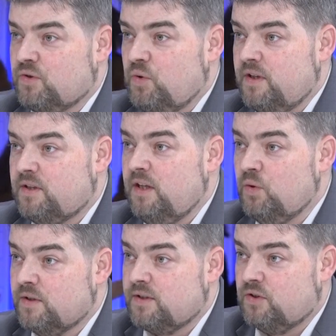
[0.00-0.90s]
2
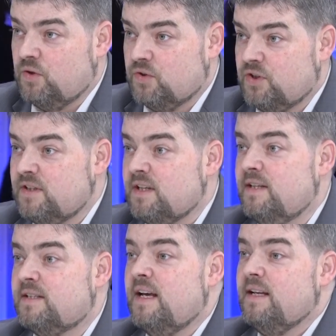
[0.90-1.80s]
EU institutions
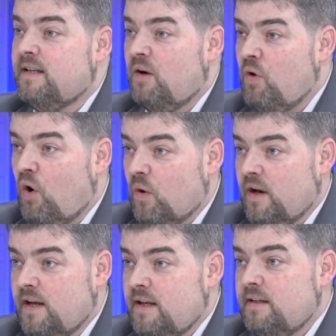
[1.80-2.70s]
is their role.
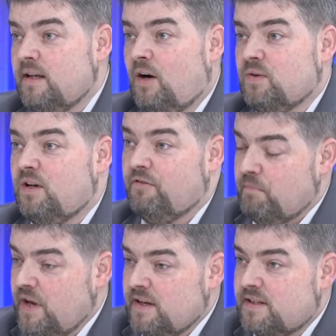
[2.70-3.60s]
The Council of
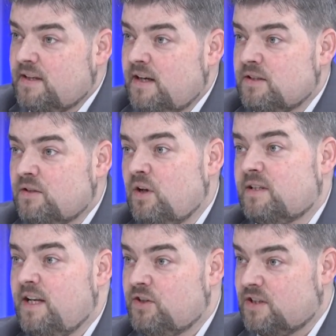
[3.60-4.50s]
Ministers
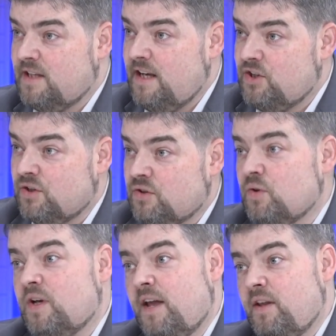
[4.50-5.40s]
does legislation
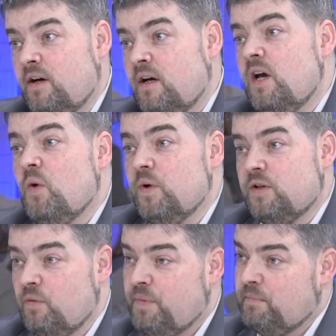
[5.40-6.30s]
together with
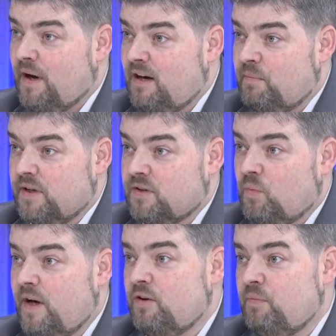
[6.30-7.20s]
the European Parliament,
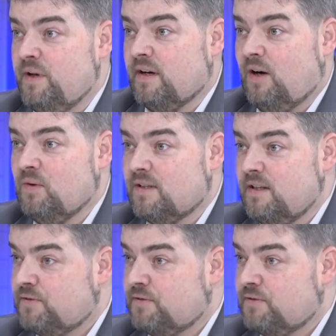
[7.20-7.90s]
while the European Council is